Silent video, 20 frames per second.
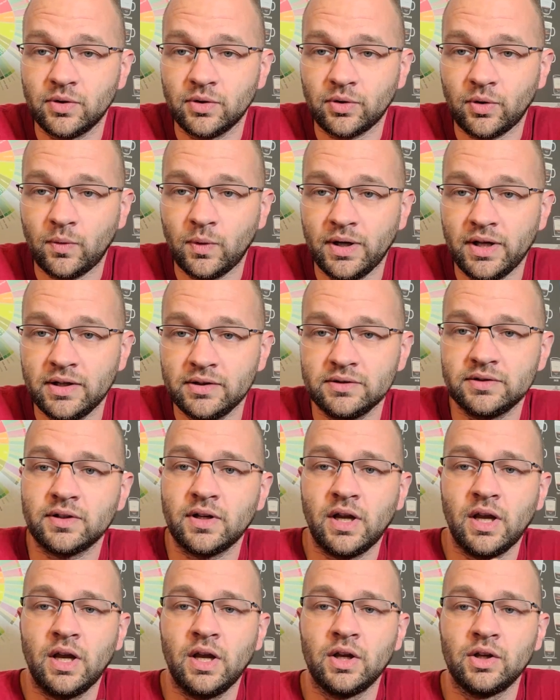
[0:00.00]
their own queens.
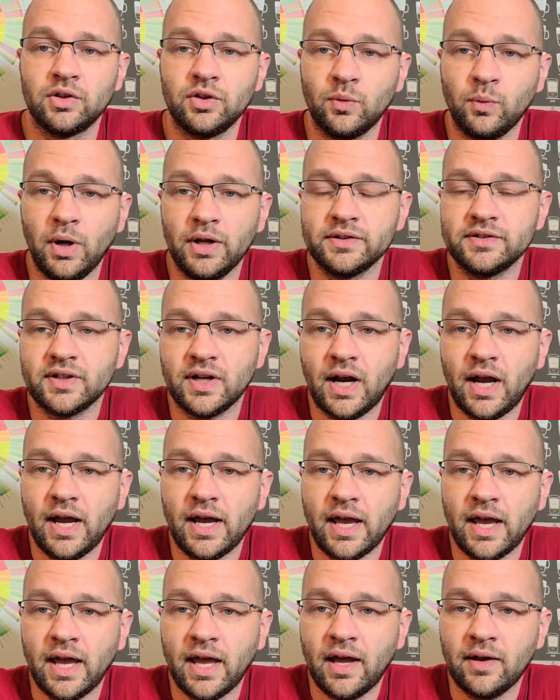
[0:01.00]
The ones that
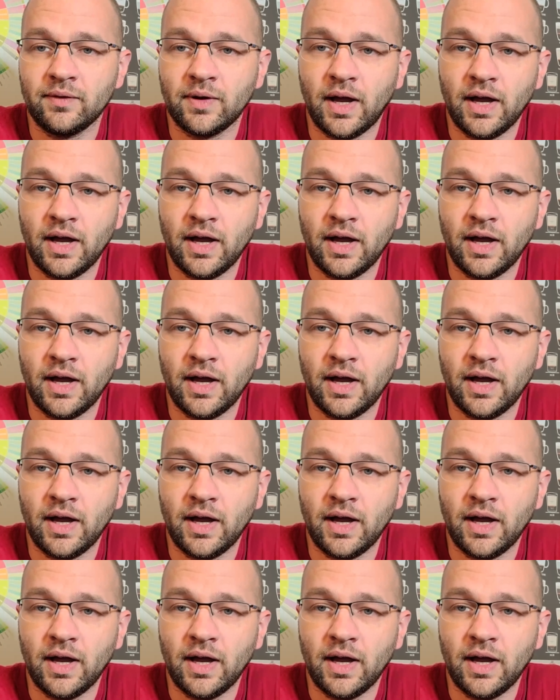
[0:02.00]
I have,